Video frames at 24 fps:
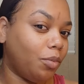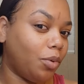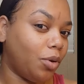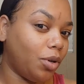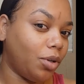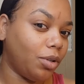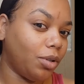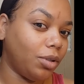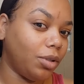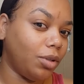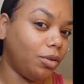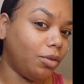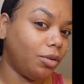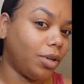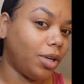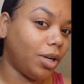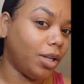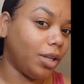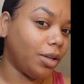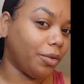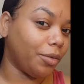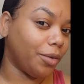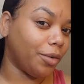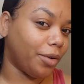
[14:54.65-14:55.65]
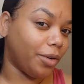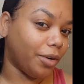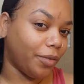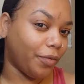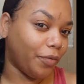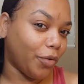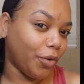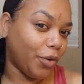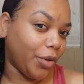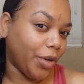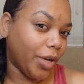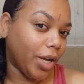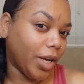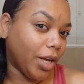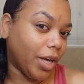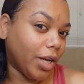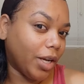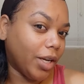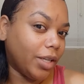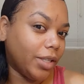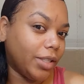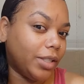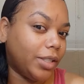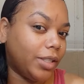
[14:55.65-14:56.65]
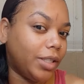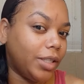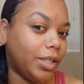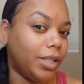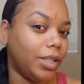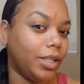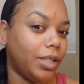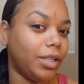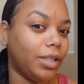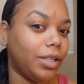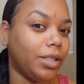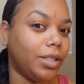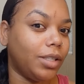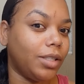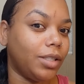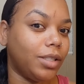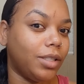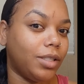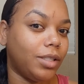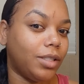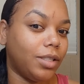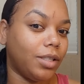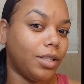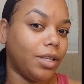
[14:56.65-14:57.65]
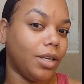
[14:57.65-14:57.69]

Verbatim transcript: put a little color on it for you guys and